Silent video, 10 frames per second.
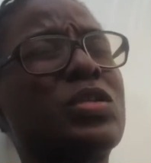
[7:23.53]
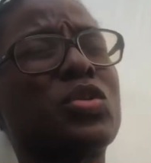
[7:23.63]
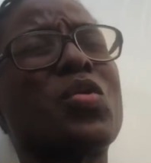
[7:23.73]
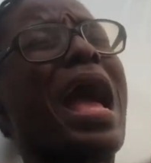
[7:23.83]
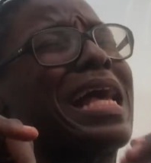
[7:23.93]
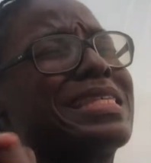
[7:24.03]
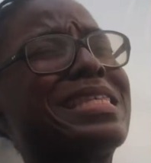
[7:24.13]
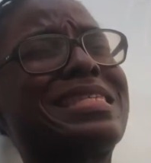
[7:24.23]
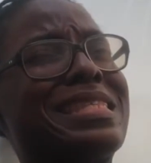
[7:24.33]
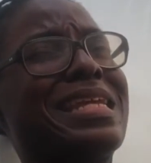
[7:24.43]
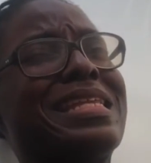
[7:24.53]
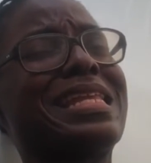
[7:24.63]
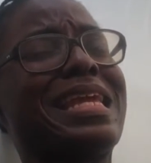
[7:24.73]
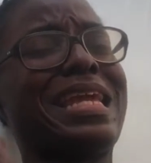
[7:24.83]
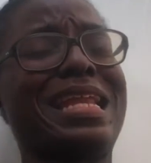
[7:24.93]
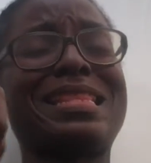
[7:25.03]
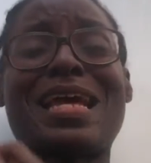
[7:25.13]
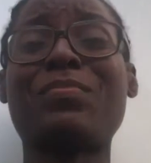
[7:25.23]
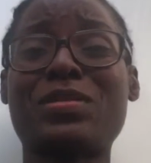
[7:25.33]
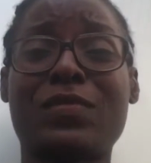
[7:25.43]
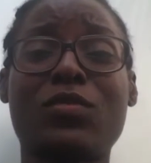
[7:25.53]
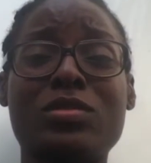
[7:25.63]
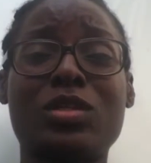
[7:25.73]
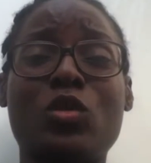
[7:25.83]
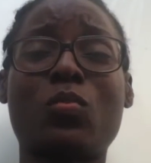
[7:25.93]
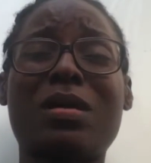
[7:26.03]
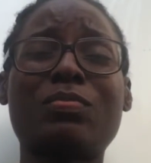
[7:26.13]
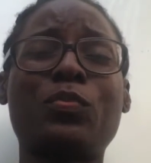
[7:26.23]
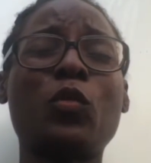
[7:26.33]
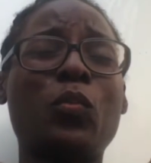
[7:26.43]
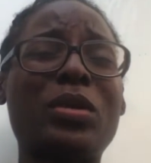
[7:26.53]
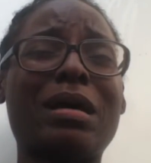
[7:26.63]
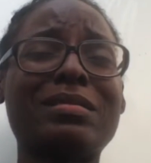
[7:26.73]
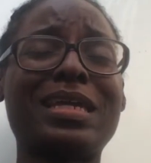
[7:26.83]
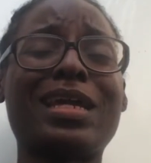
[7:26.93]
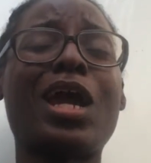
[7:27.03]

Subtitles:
so you ask this thing in that piece of content you put out there.